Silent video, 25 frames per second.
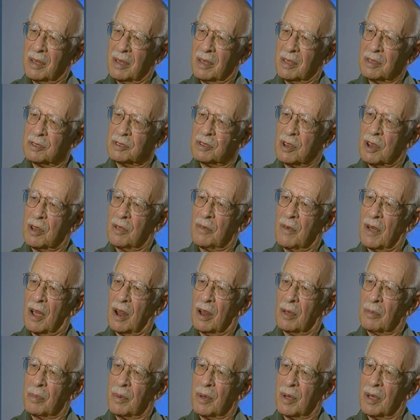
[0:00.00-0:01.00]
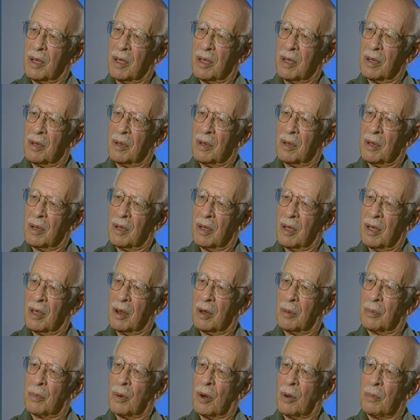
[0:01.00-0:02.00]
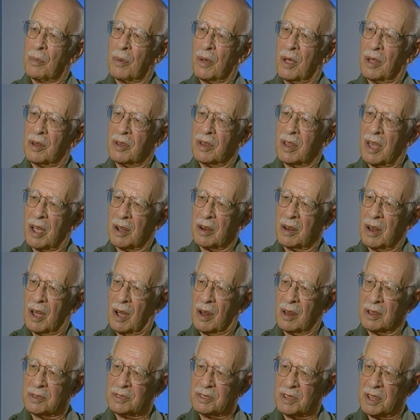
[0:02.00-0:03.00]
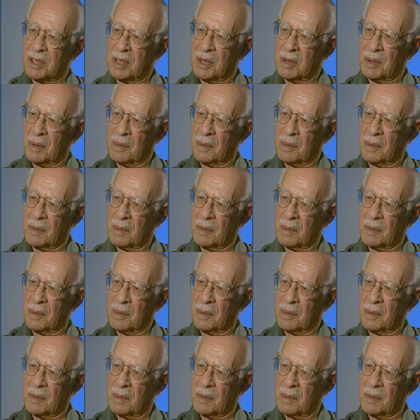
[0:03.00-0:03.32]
is to develop a, an appropriate technology